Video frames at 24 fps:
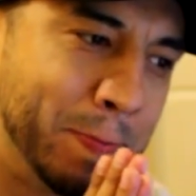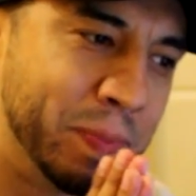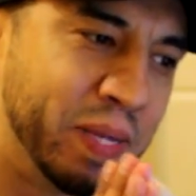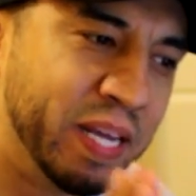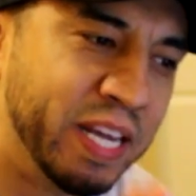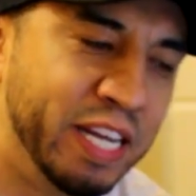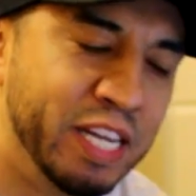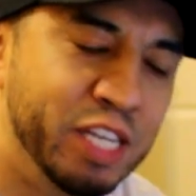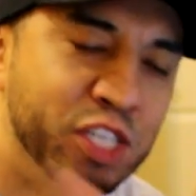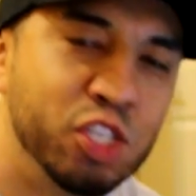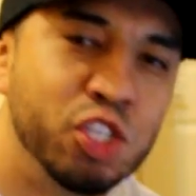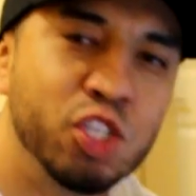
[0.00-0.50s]

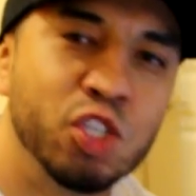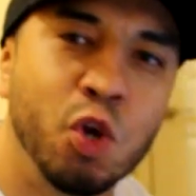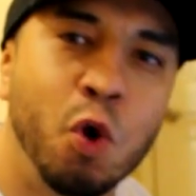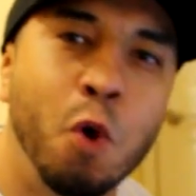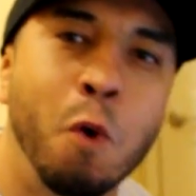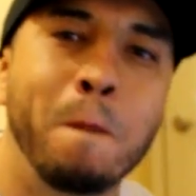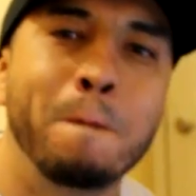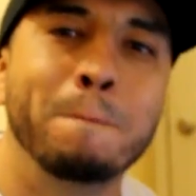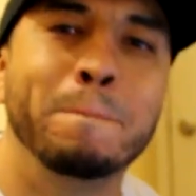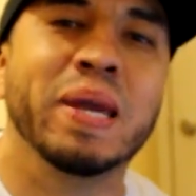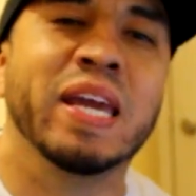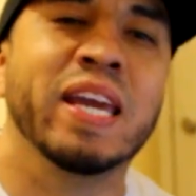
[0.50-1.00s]
He's
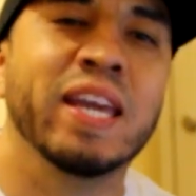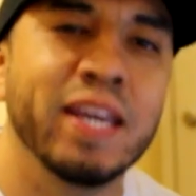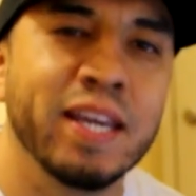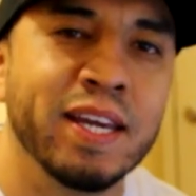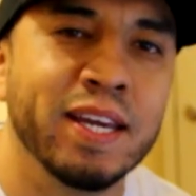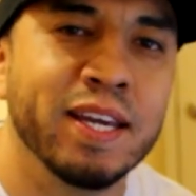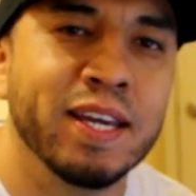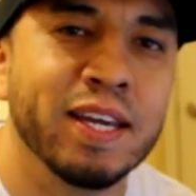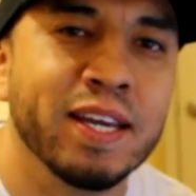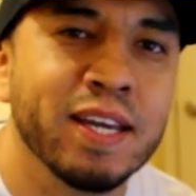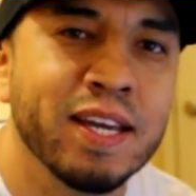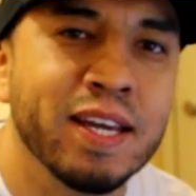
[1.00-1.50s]
so
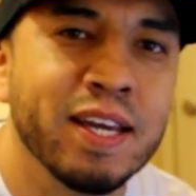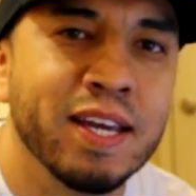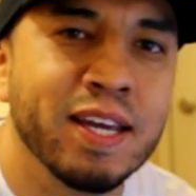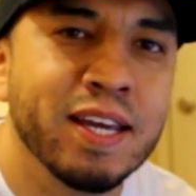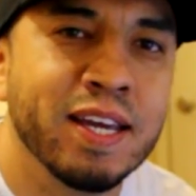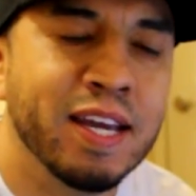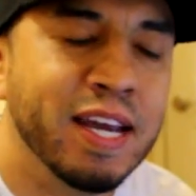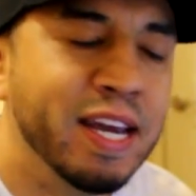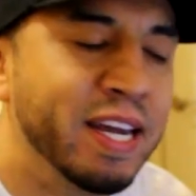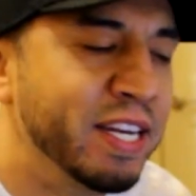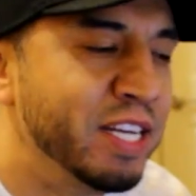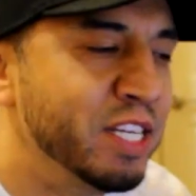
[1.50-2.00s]
big
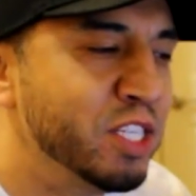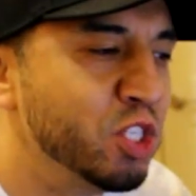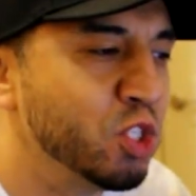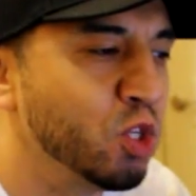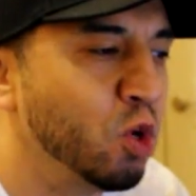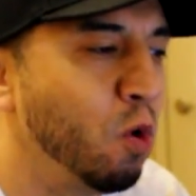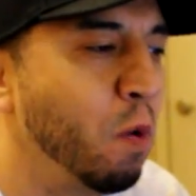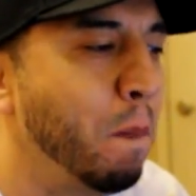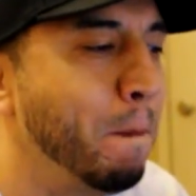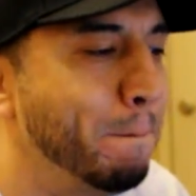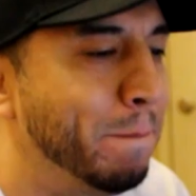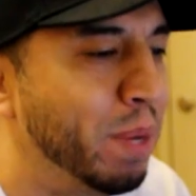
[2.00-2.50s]
and he's
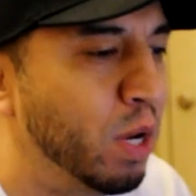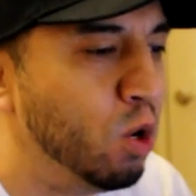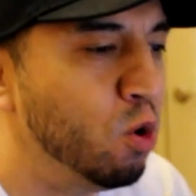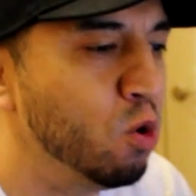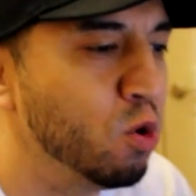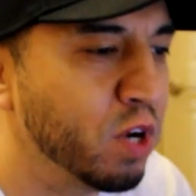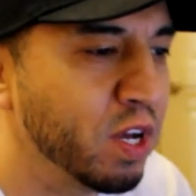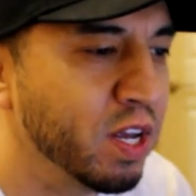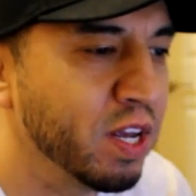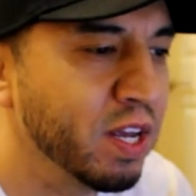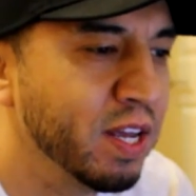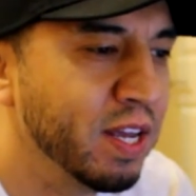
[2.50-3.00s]
so
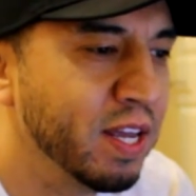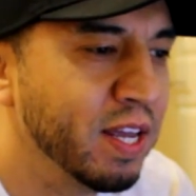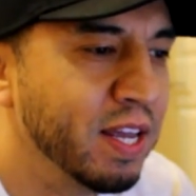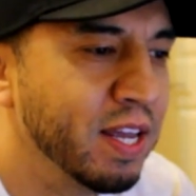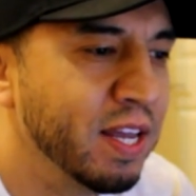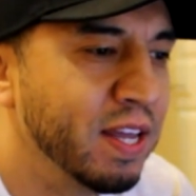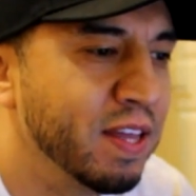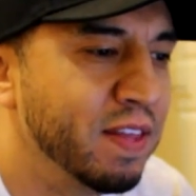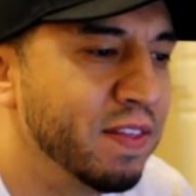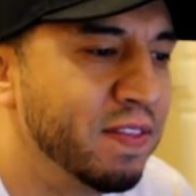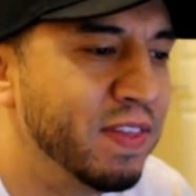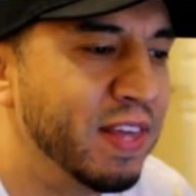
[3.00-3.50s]
bulk
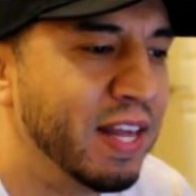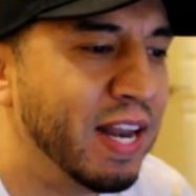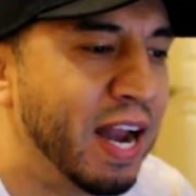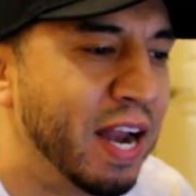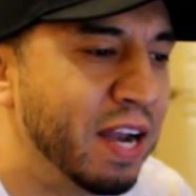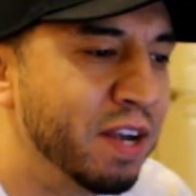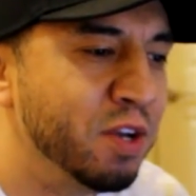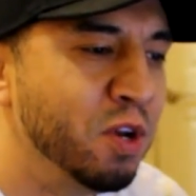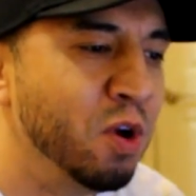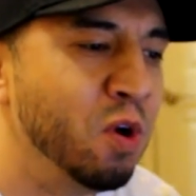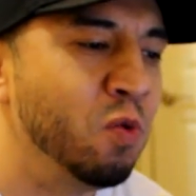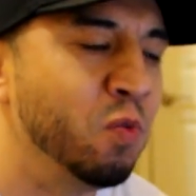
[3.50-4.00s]
that
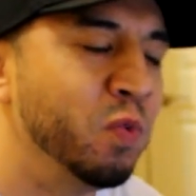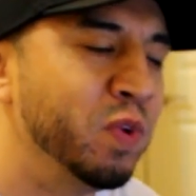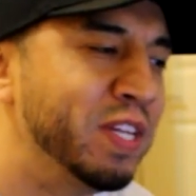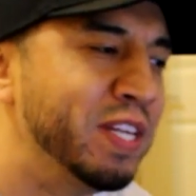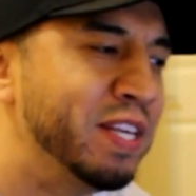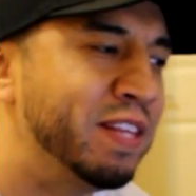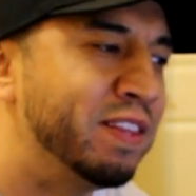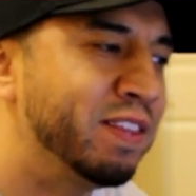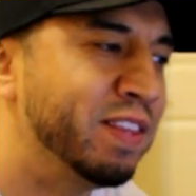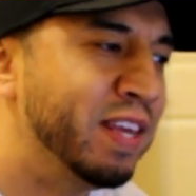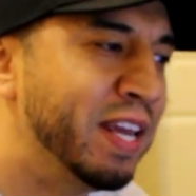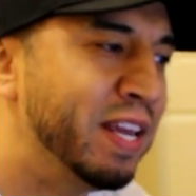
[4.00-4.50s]
I don't
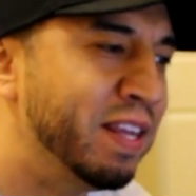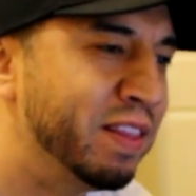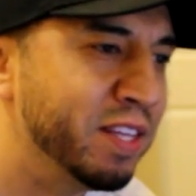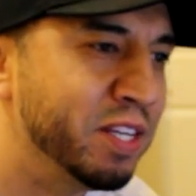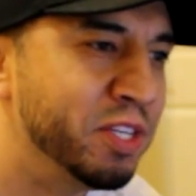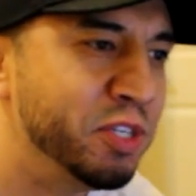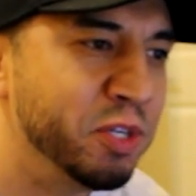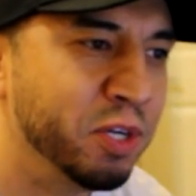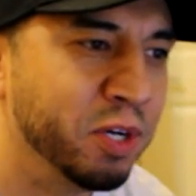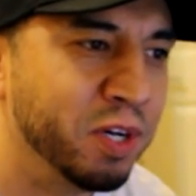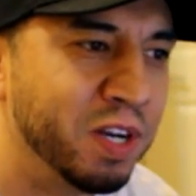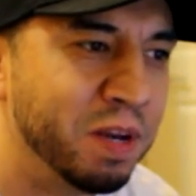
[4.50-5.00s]
really think
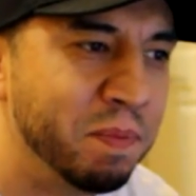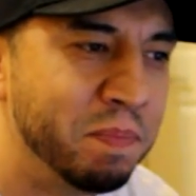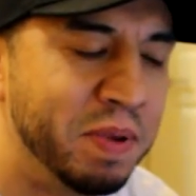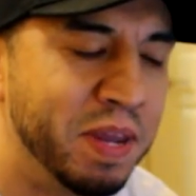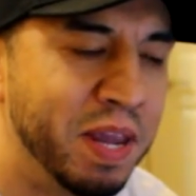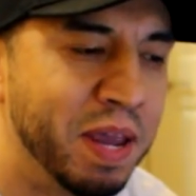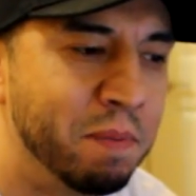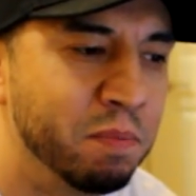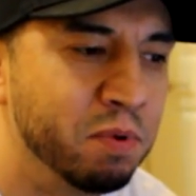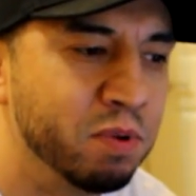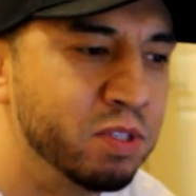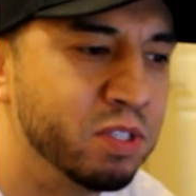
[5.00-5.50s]
that you're going to
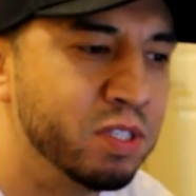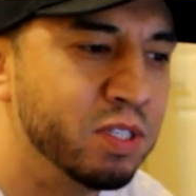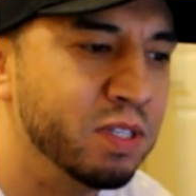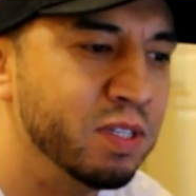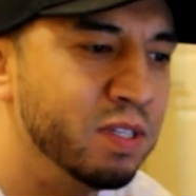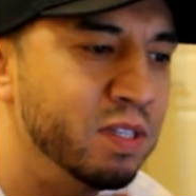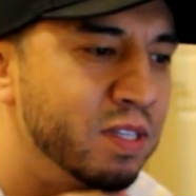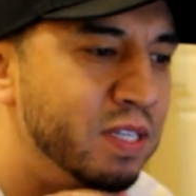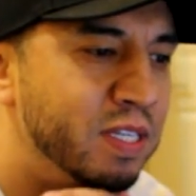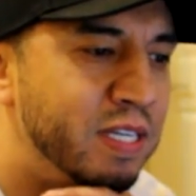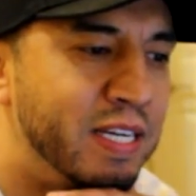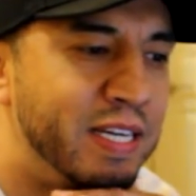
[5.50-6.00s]
be able
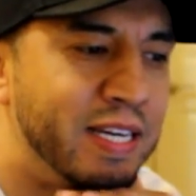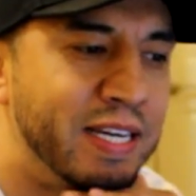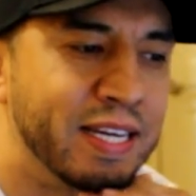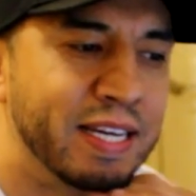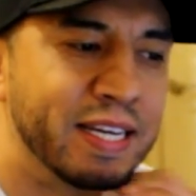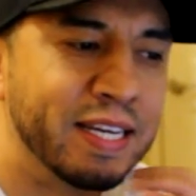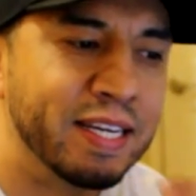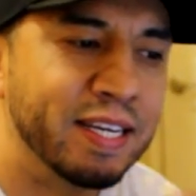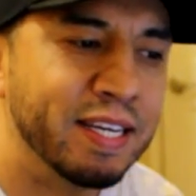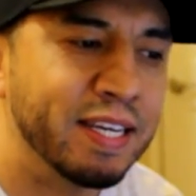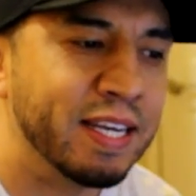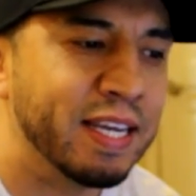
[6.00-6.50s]
to
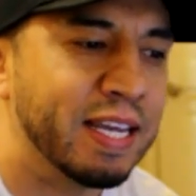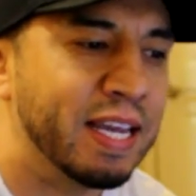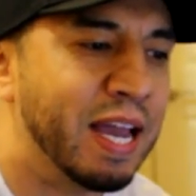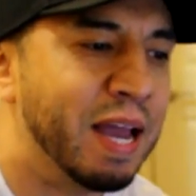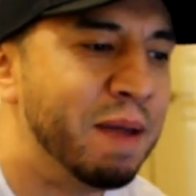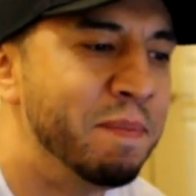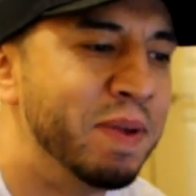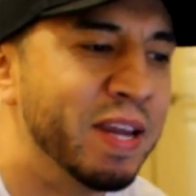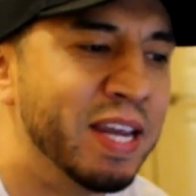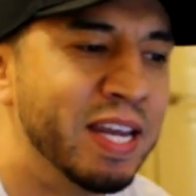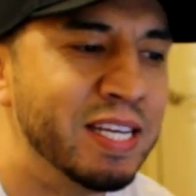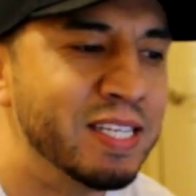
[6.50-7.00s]

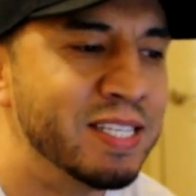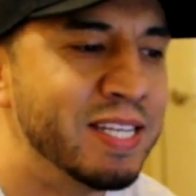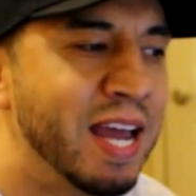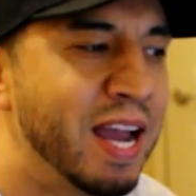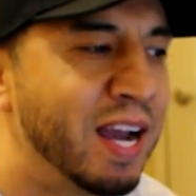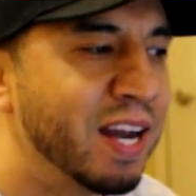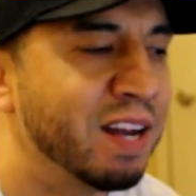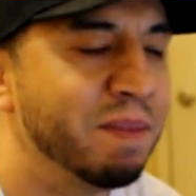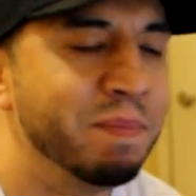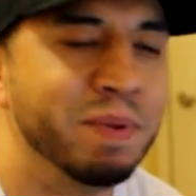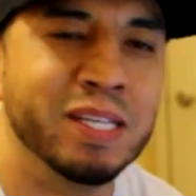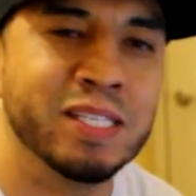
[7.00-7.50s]
I mean, he's not
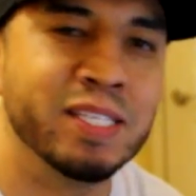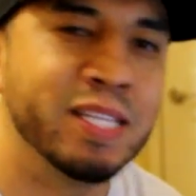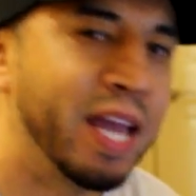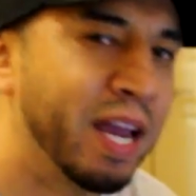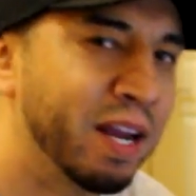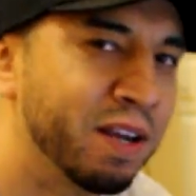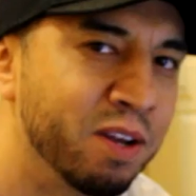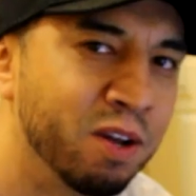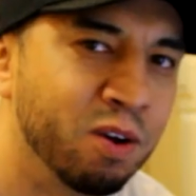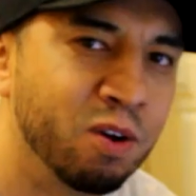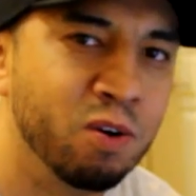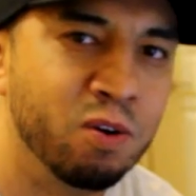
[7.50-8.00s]
going to be
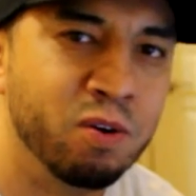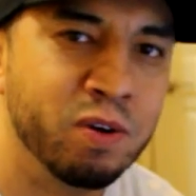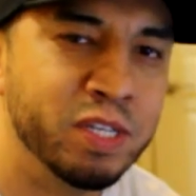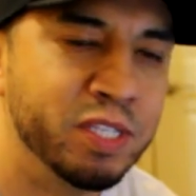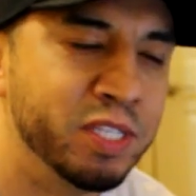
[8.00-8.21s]
technical.